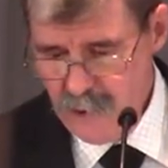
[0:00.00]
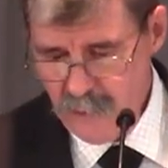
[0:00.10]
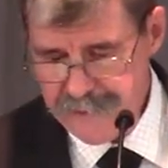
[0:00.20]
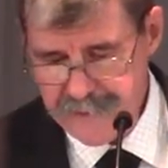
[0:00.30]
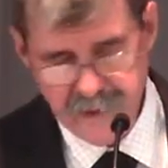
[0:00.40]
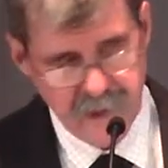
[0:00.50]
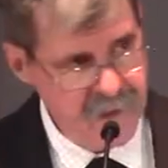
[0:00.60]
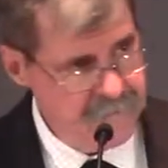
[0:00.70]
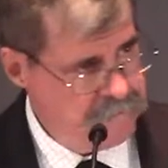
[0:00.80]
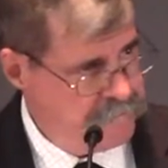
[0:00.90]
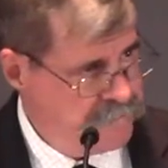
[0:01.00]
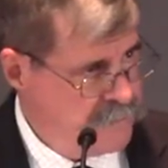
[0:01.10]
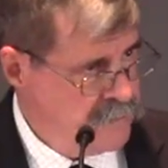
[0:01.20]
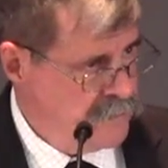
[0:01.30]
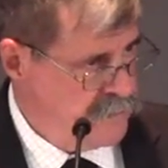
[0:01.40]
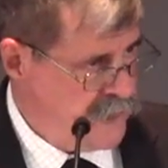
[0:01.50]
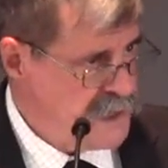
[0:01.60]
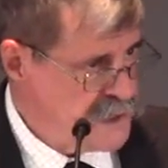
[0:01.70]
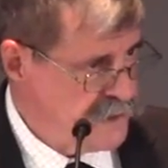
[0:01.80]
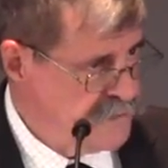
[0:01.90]
within the
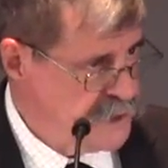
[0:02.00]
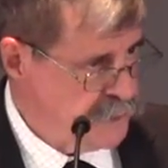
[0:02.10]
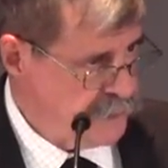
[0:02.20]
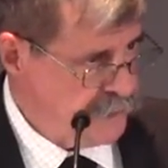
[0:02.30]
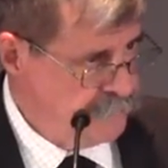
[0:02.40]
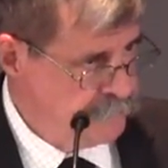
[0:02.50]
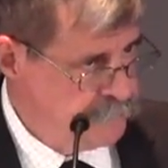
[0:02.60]
nation of Judah.